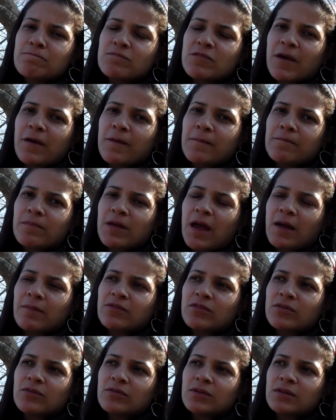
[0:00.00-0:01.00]
Yeah,
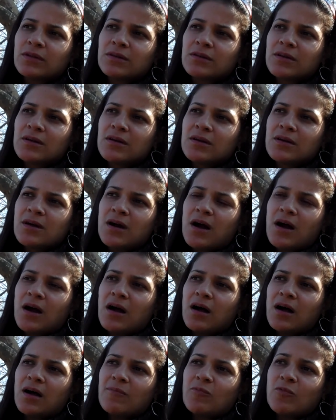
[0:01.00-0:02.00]
absolutely.
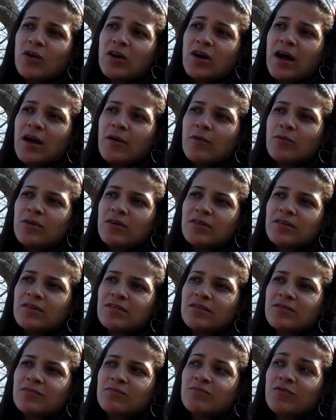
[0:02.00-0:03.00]
Well, I
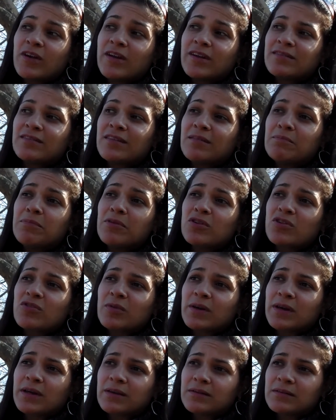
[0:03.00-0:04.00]
was raised in
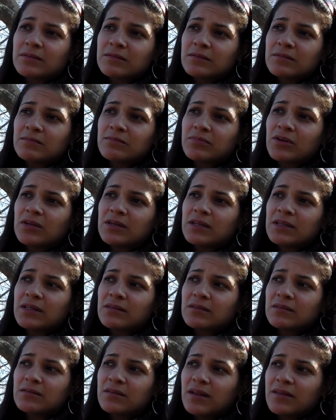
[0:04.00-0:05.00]
Bushwick,
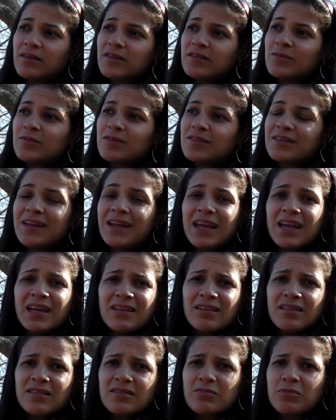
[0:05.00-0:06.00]
Brooklyn, and this was in the
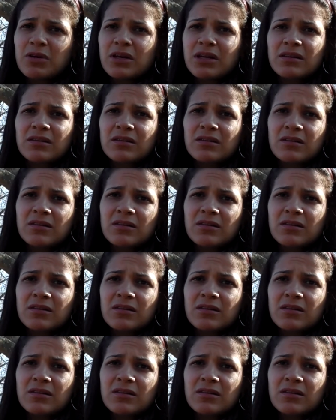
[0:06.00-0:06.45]
80s when